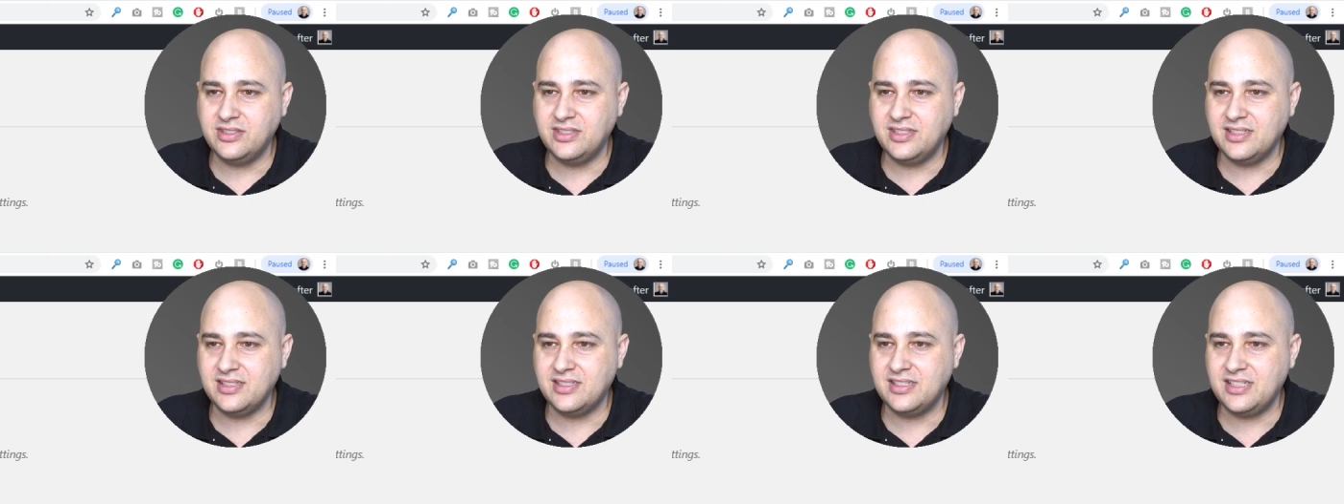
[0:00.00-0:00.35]

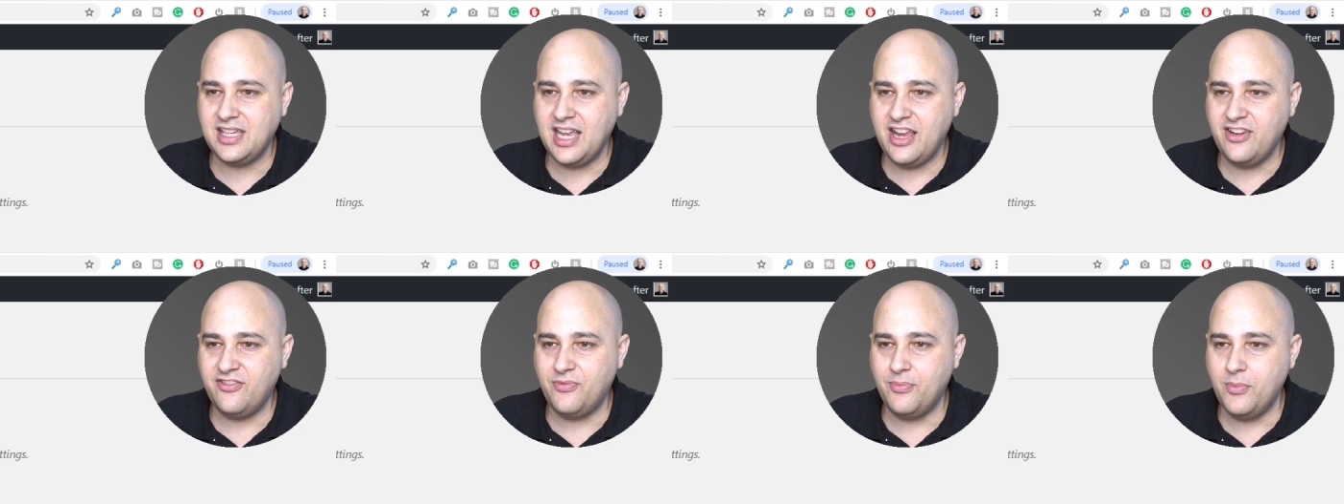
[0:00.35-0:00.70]
It says
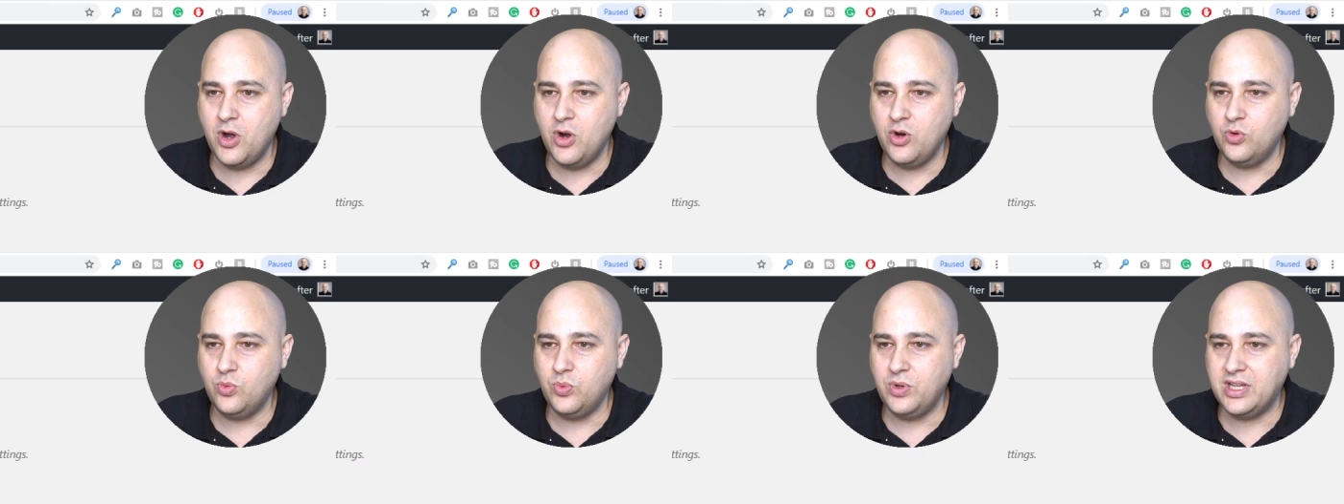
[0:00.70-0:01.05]
Safe
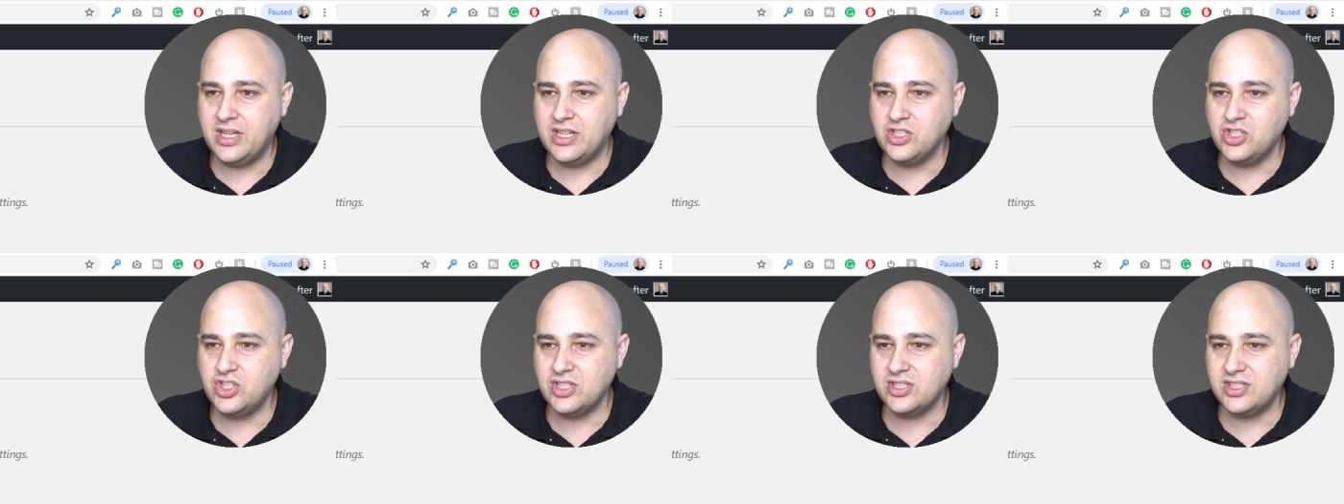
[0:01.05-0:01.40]
Mode. We
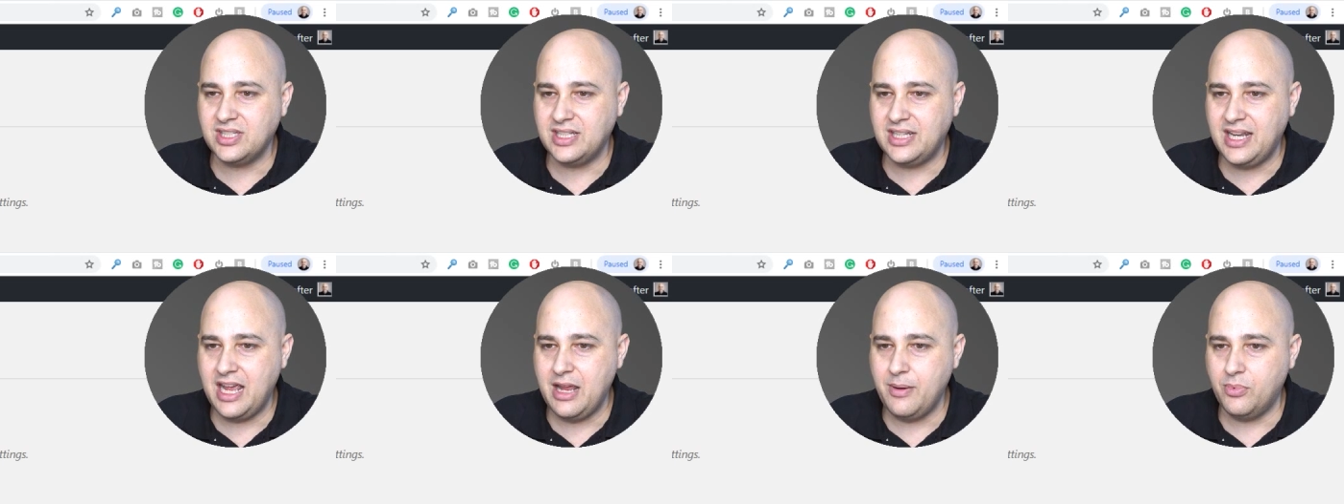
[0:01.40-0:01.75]
can
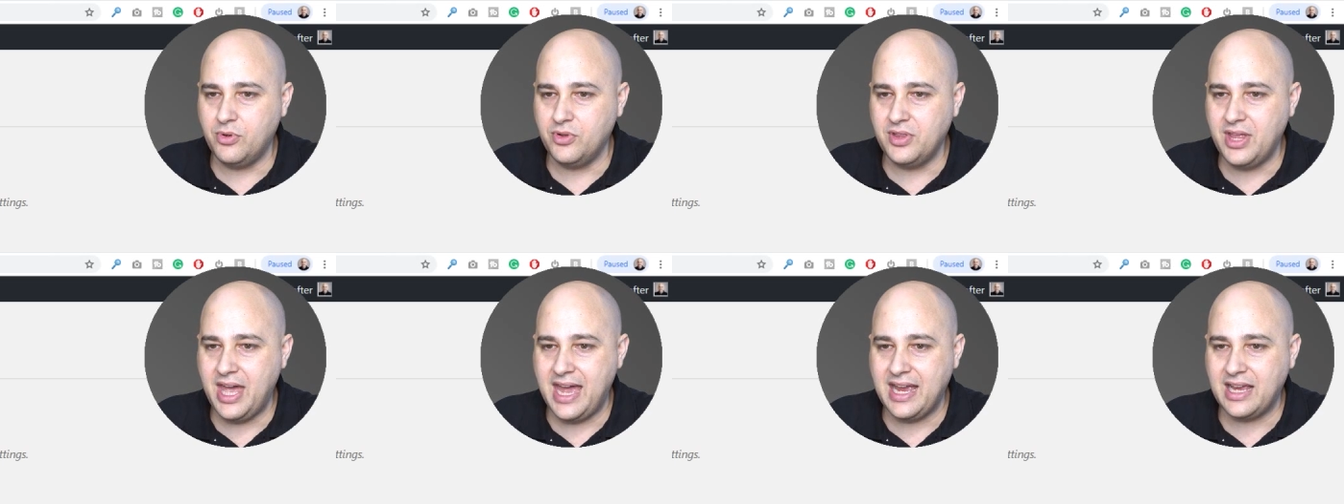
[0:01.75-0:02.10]
just
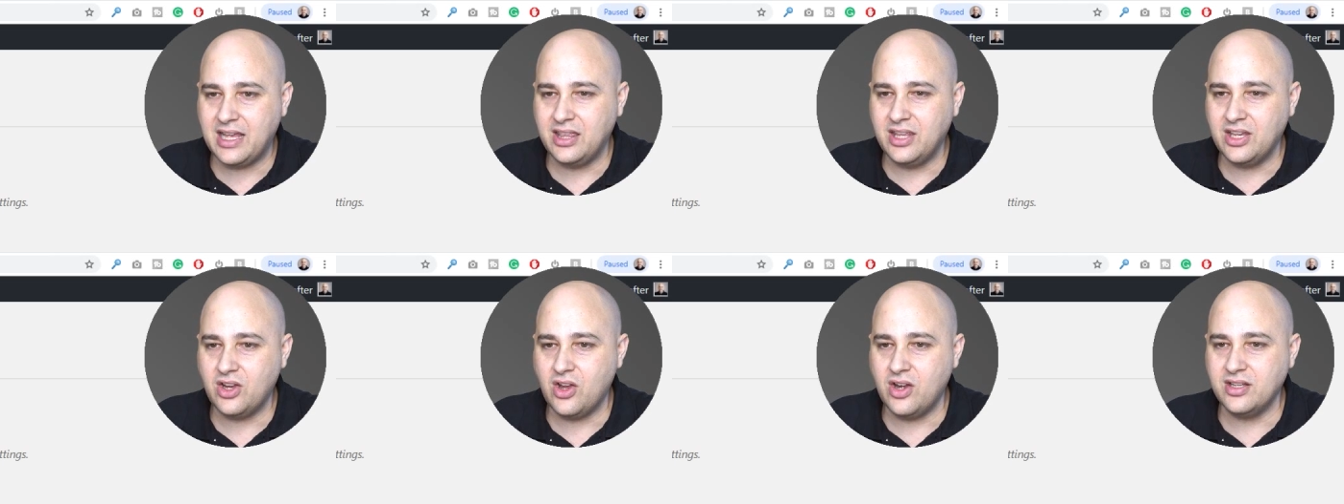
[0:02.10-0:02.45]
enable
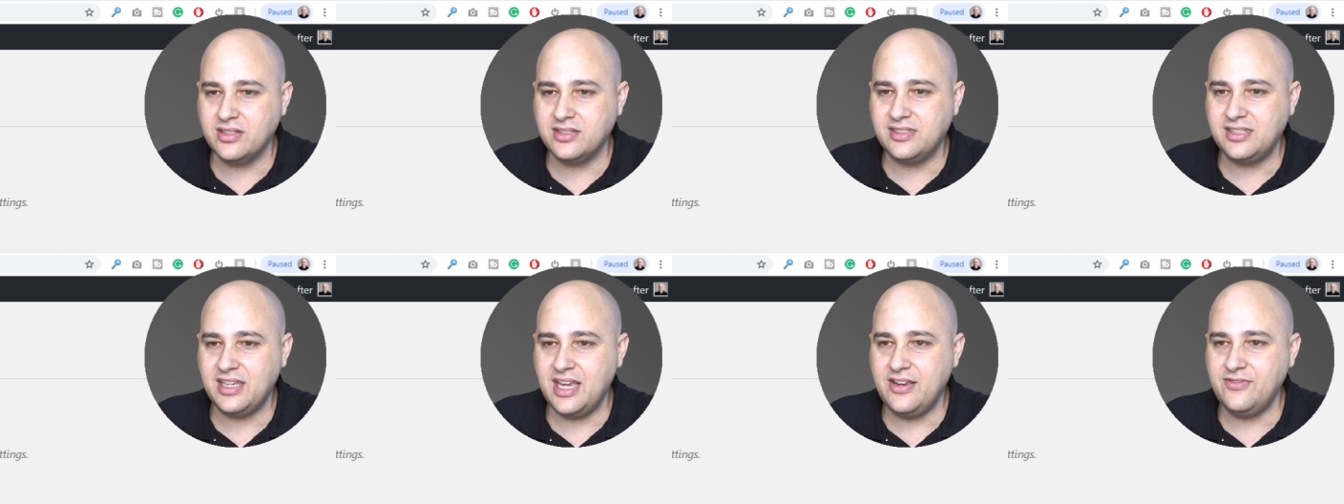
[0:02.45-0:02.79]
that, click
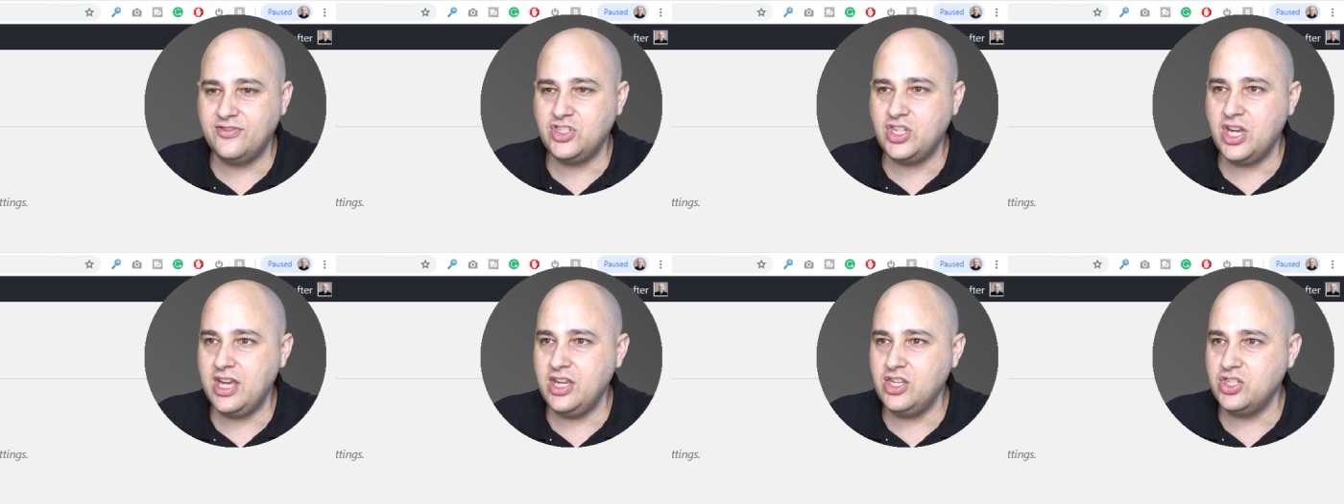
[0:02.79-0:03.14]
on
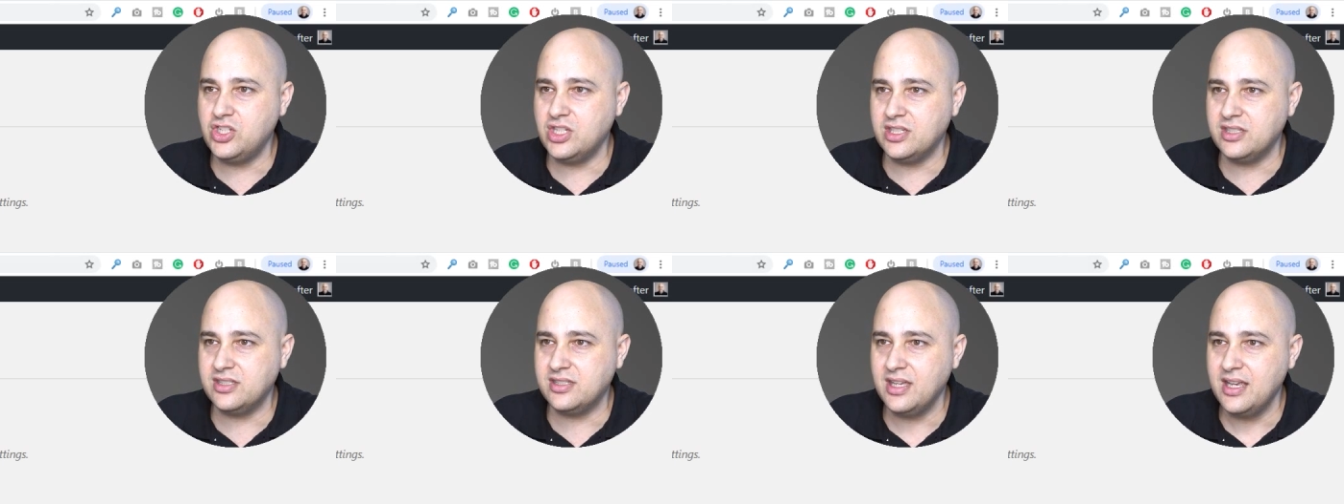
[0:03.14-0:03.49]
Save
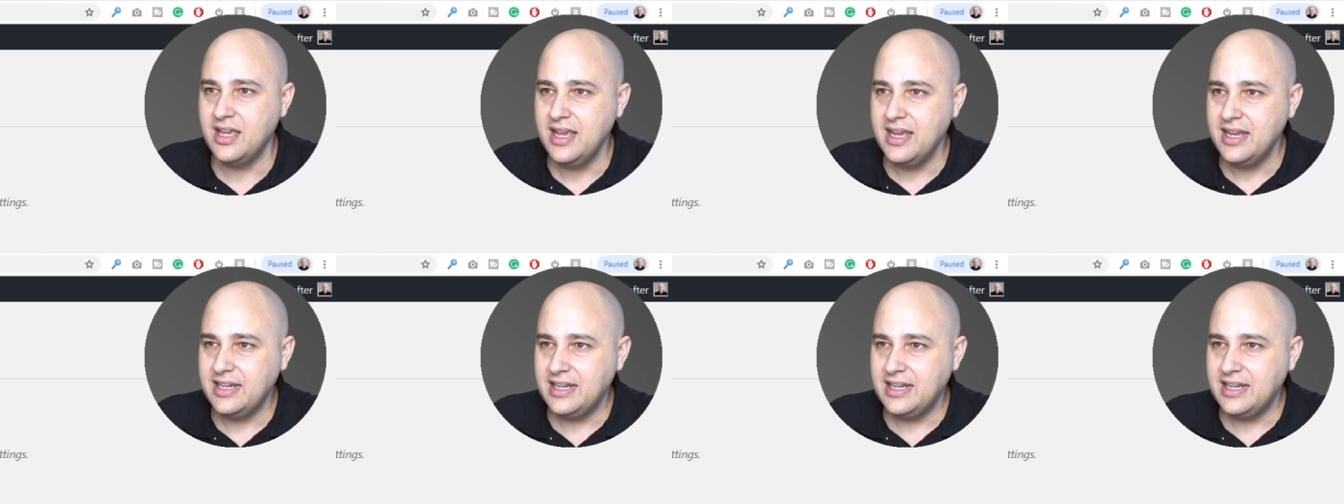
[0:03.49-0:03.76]
Changes.